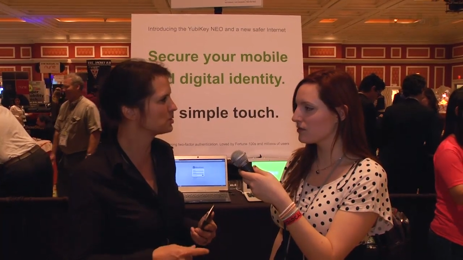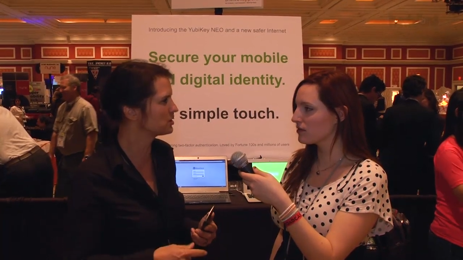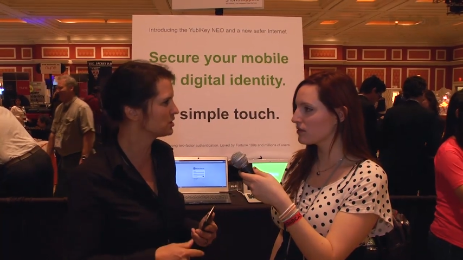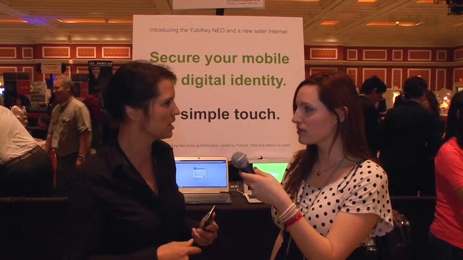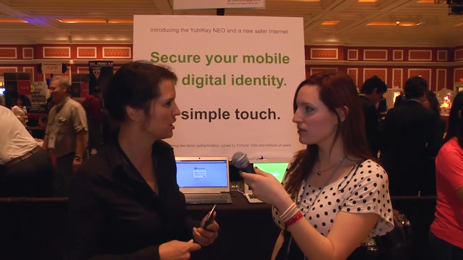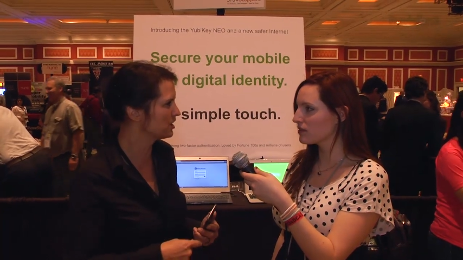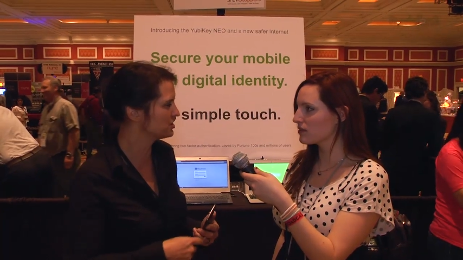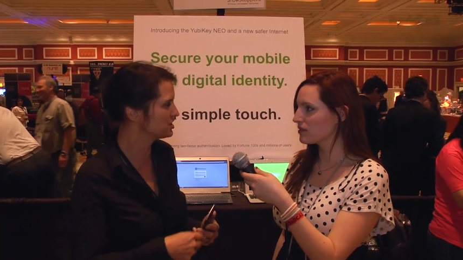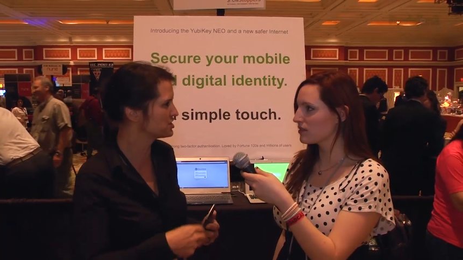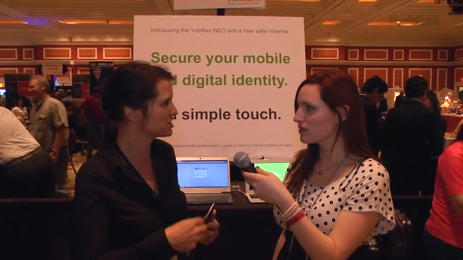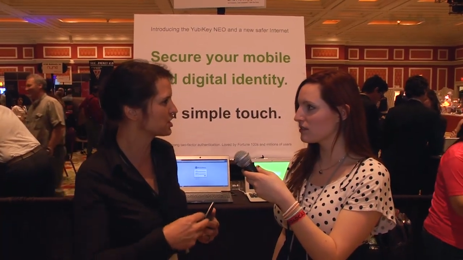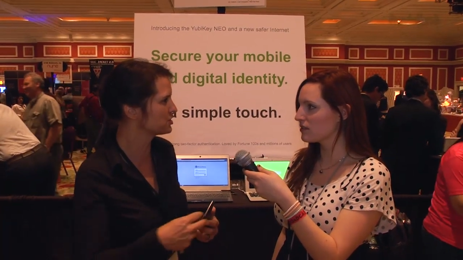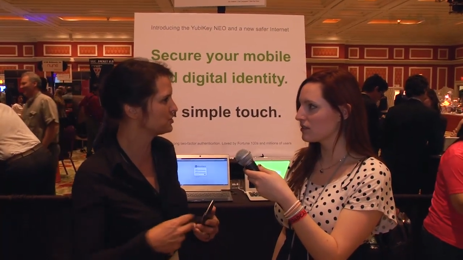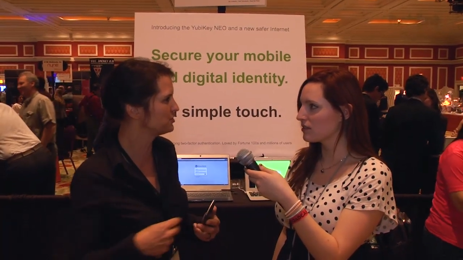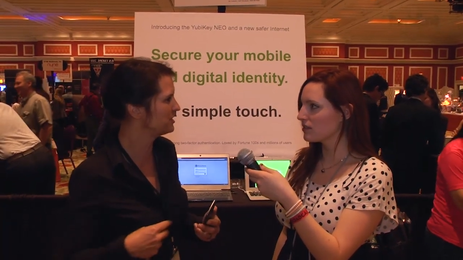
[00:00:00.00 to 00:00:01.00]
Speaker 1: technologies
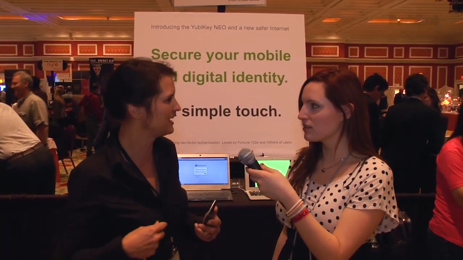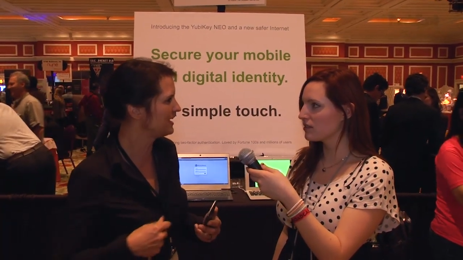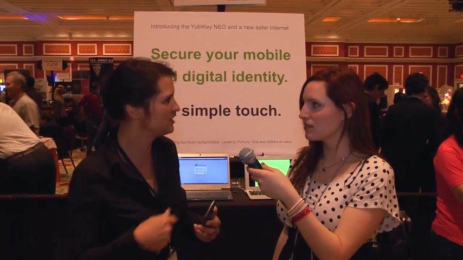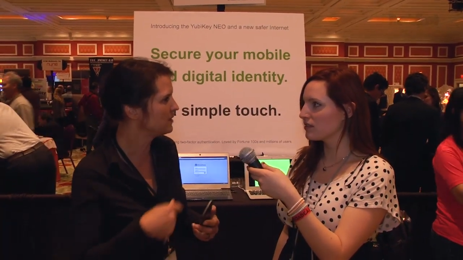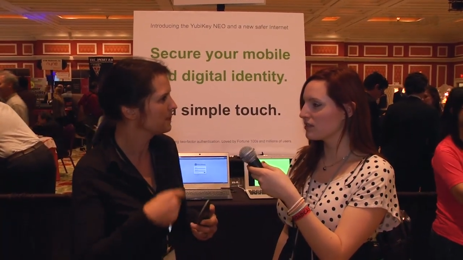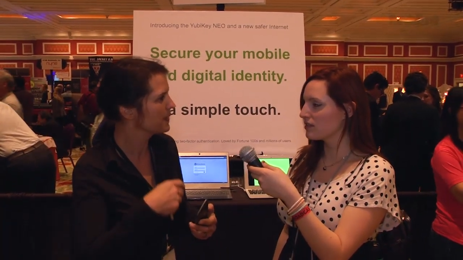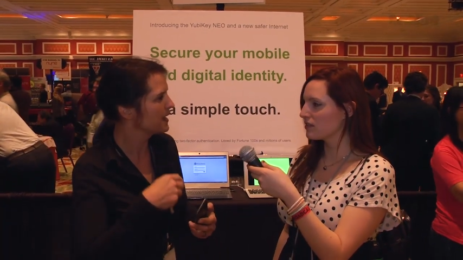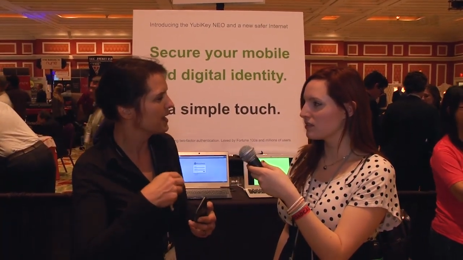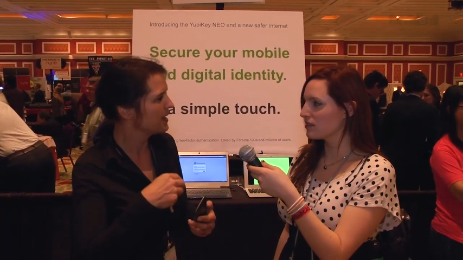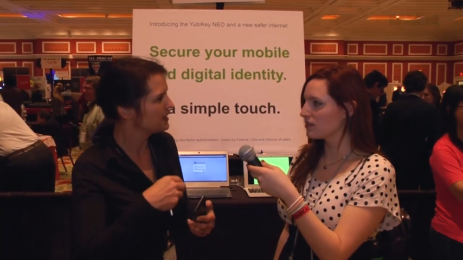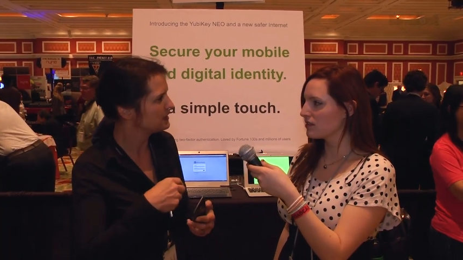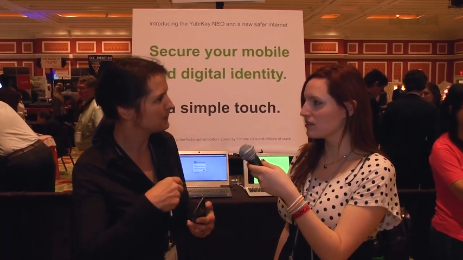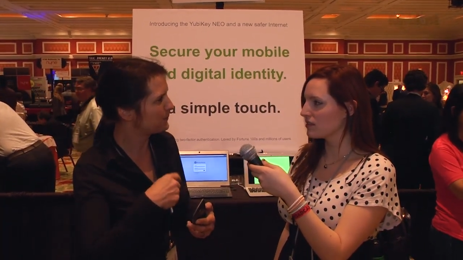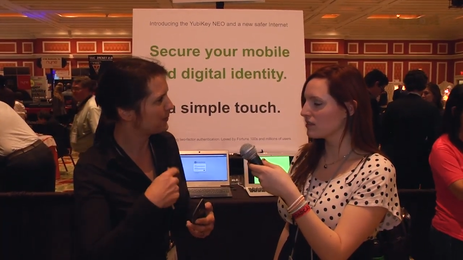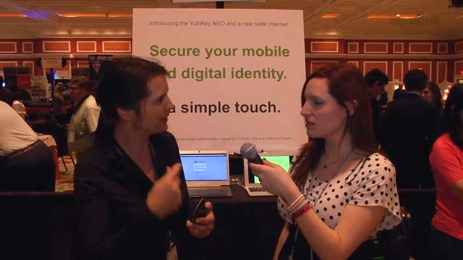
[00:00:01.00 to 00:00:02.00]
are today
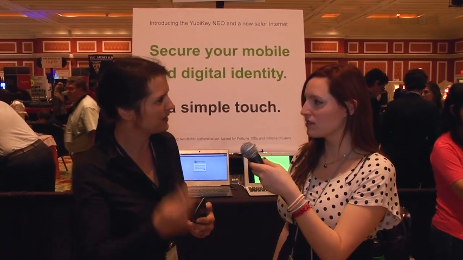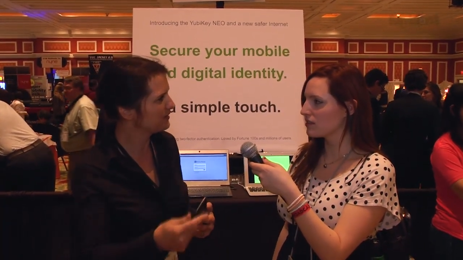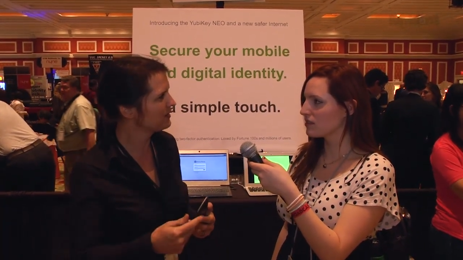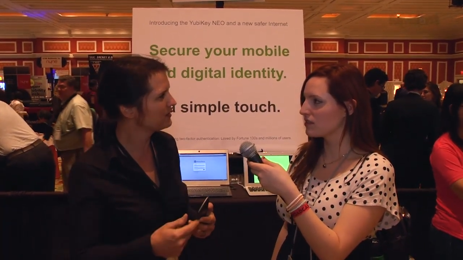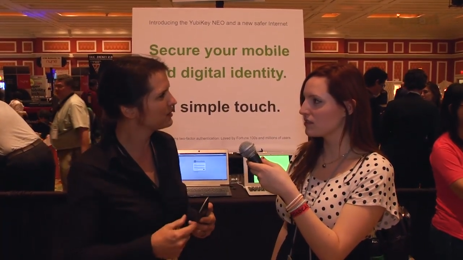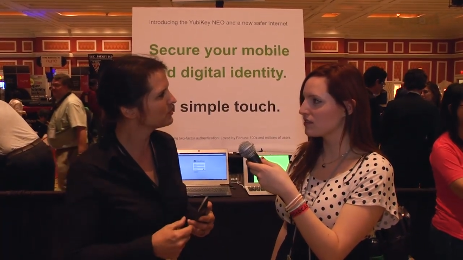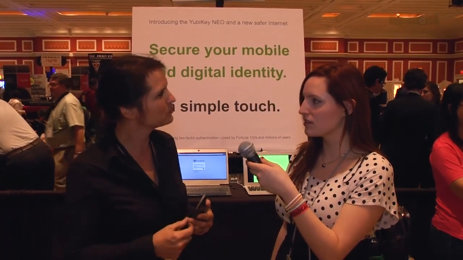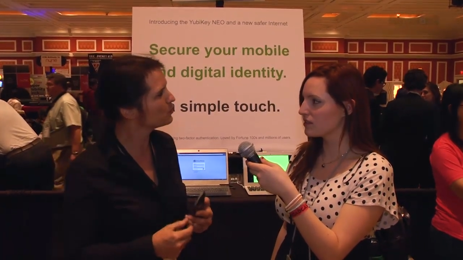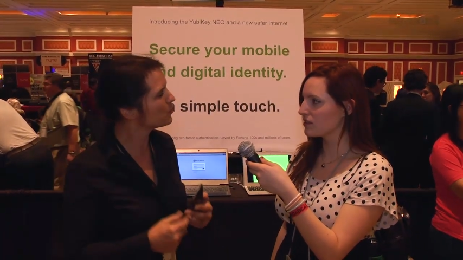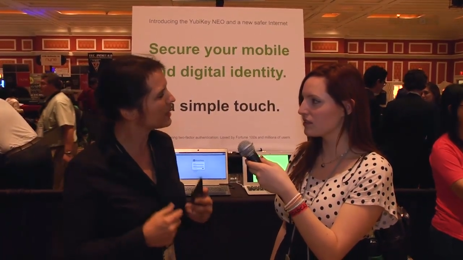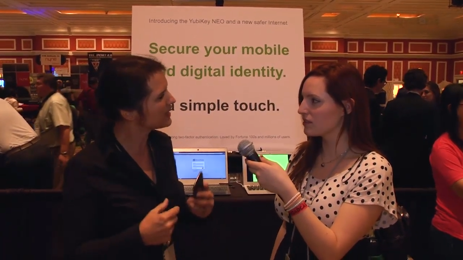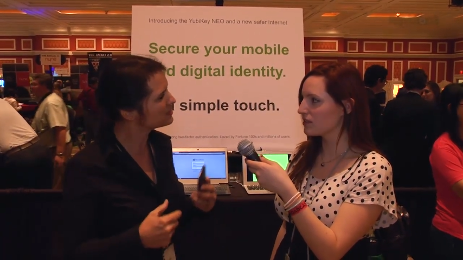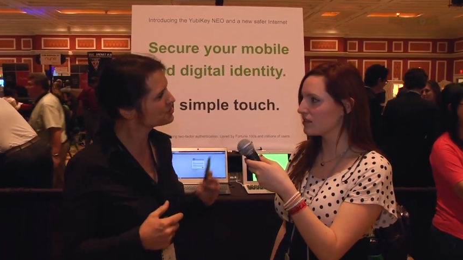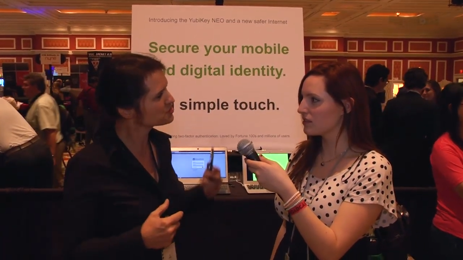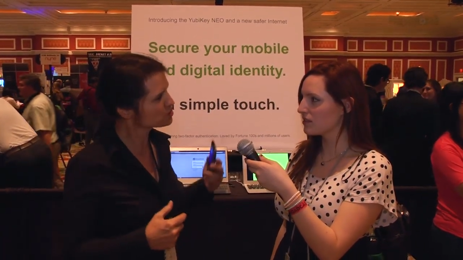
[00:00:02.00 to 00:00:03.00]
dependent on
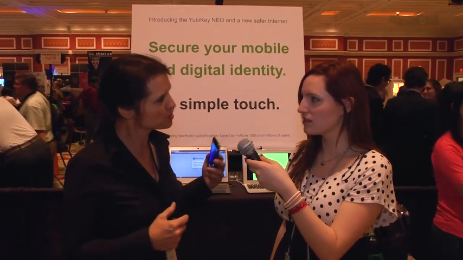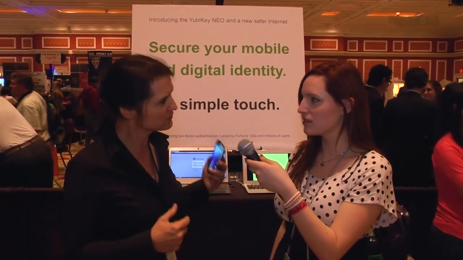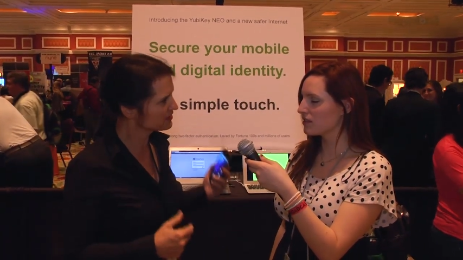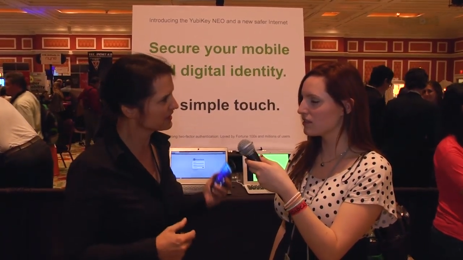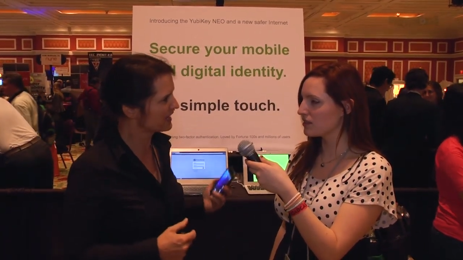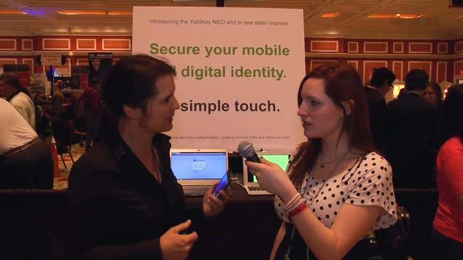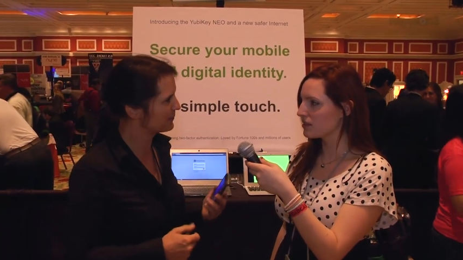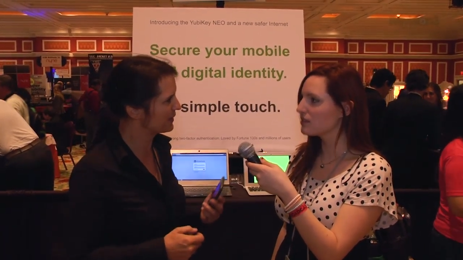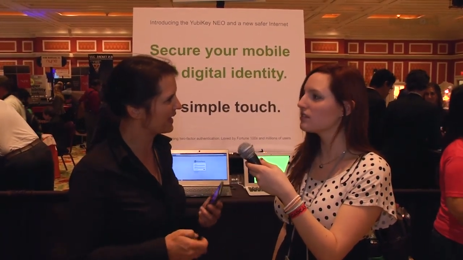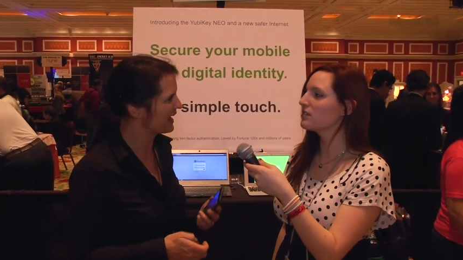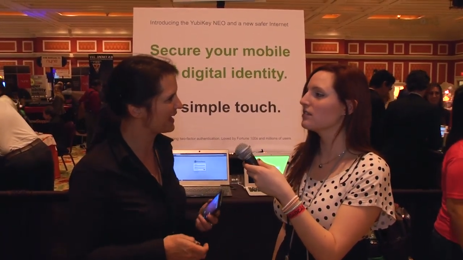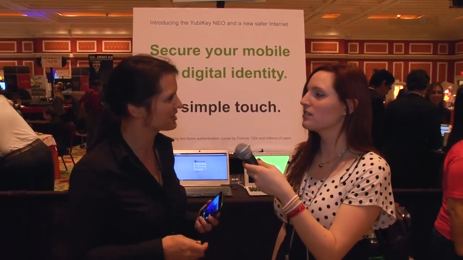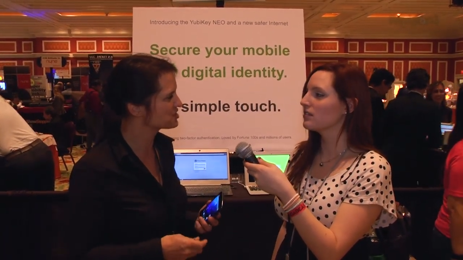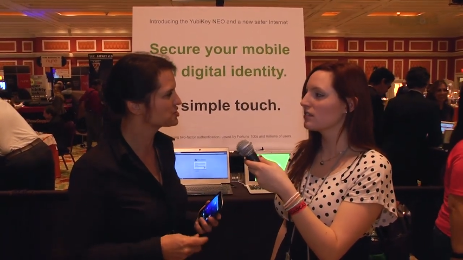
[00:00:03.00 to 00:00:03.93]
one server that can be hacked.